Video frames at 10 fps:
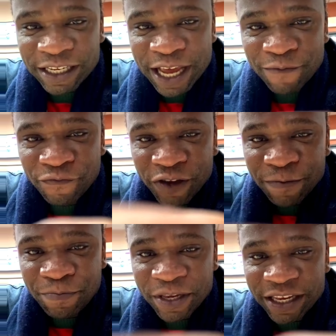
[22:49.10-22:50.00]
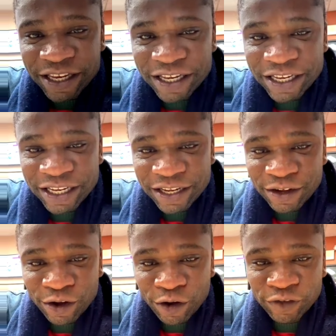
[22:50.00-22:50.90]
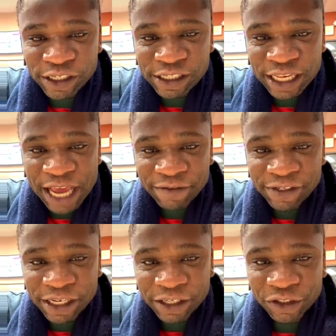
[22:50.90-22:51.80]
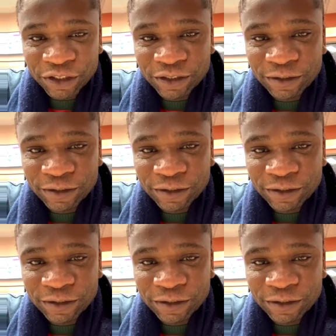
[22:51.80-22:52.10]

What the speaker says: MVP of this live section.